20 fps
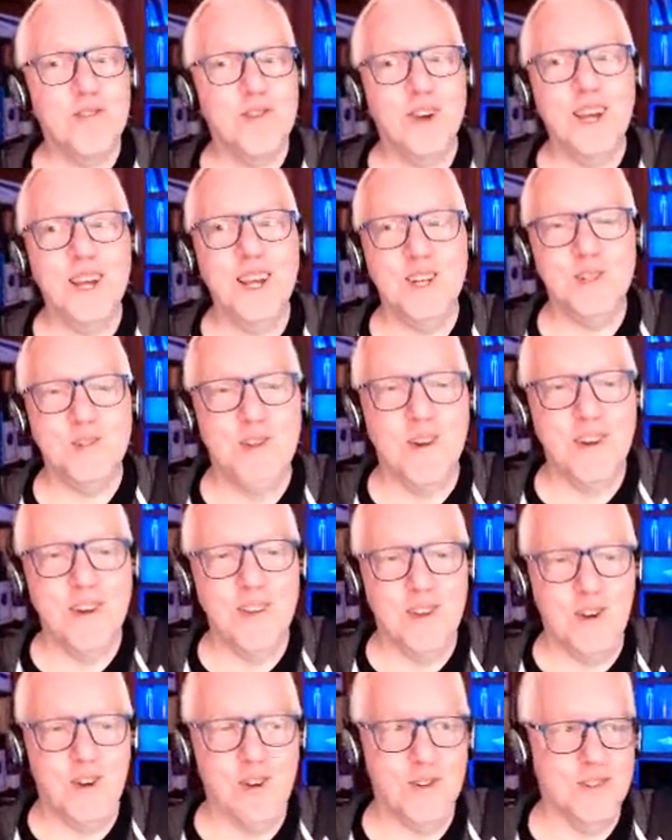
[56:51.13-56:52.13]
for each one of
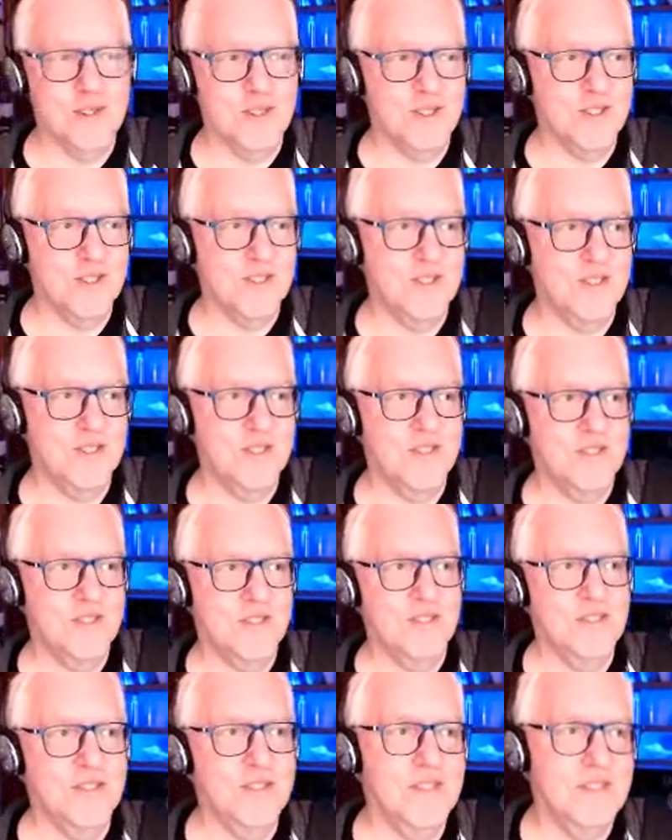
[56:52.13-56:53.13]
those,
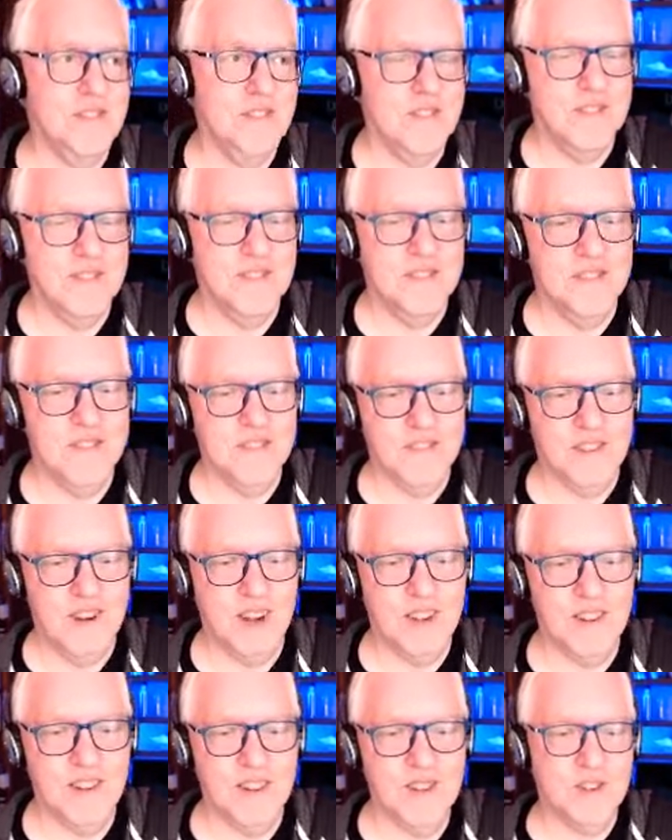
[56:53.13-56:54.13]

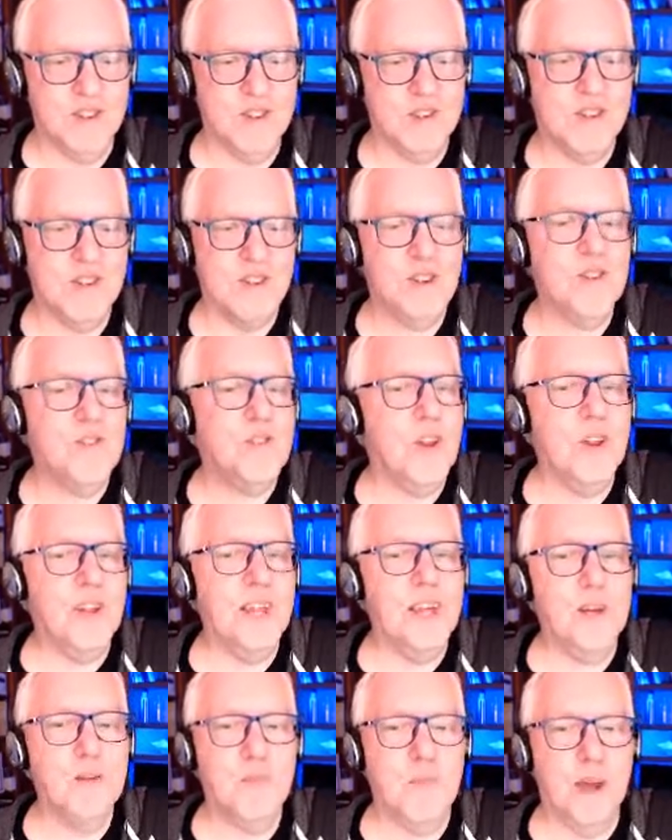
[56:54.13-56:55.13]
right? This is just a
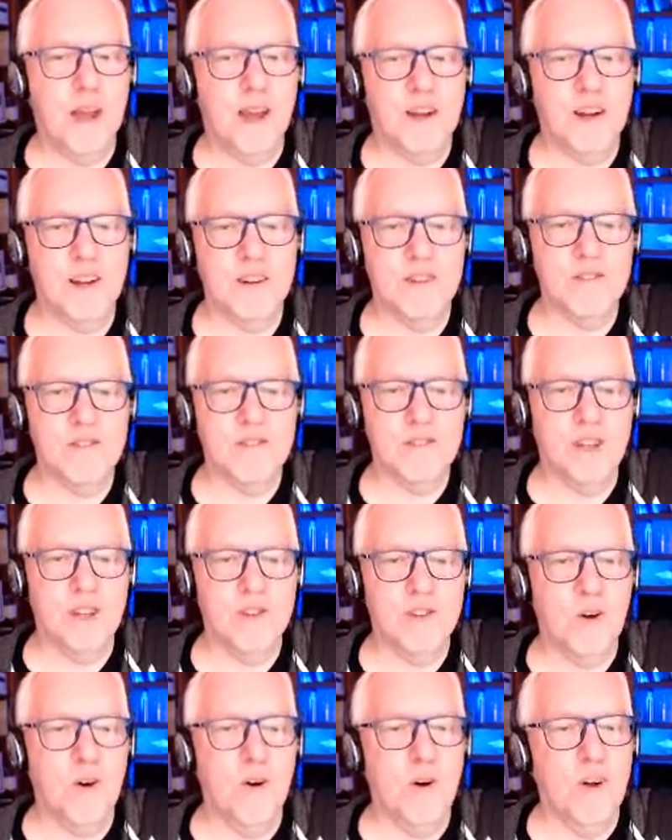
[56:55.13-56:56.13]
lead magnet.
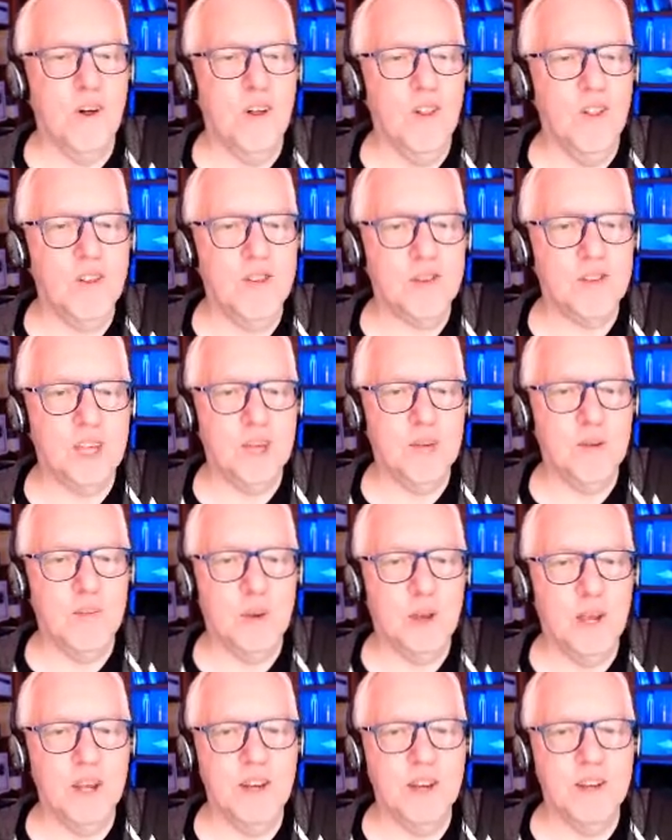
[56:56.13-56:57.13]
That's all this
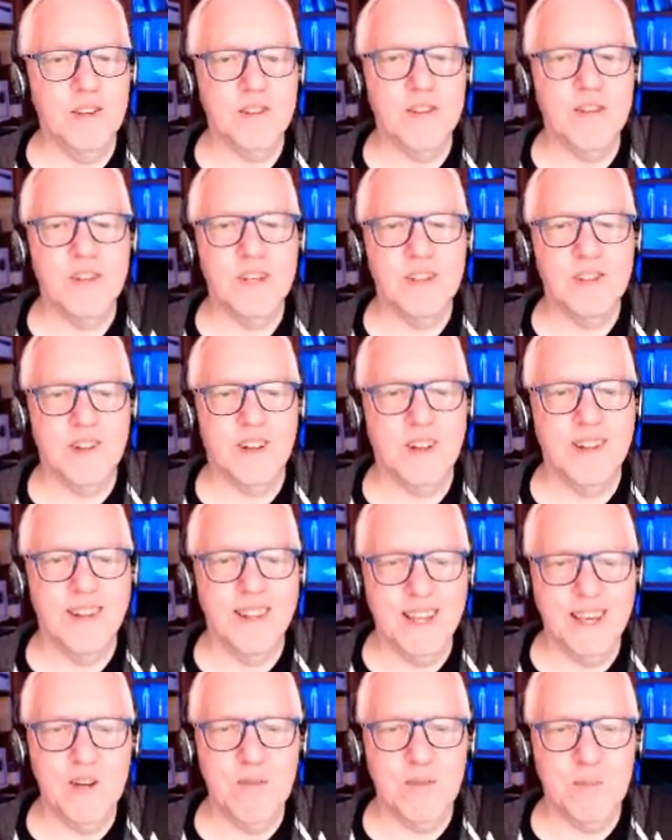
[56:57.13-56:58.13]
campaign is a
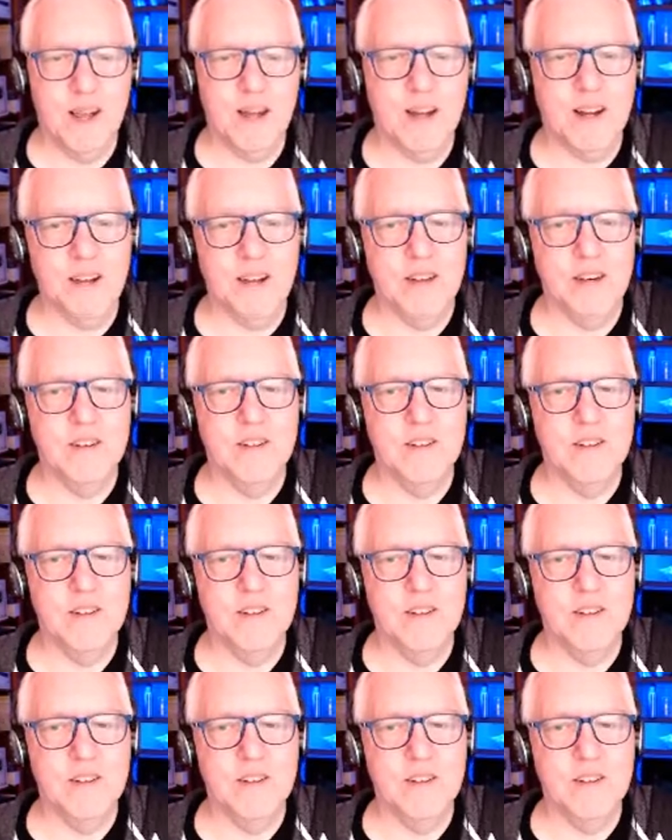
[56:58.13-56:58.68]
lead magnet.